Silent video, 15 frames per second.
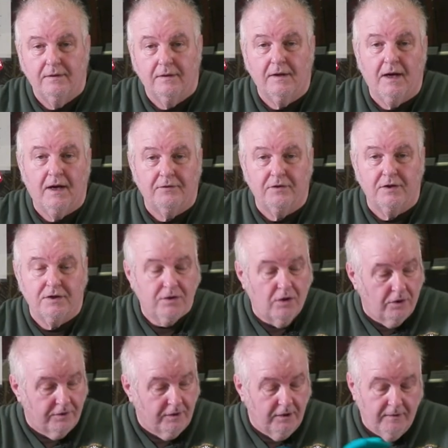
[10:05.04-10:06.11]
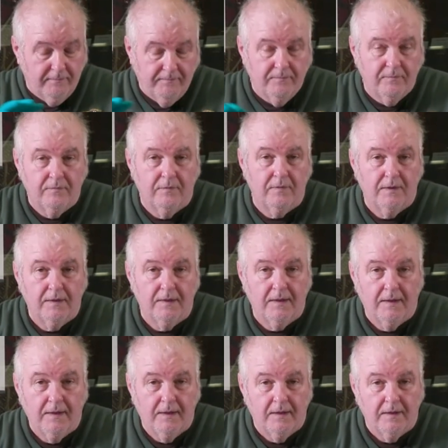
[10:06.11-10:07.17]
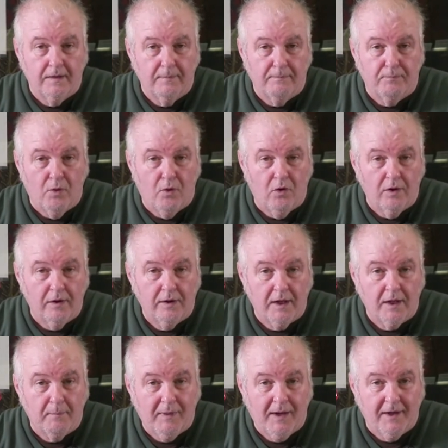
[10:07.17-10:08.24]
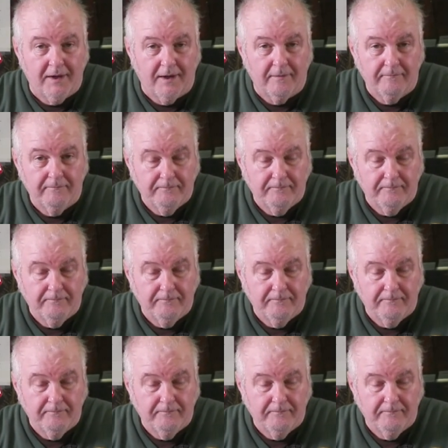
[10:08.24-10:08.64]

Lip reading: cartridge, or the ball and the padding.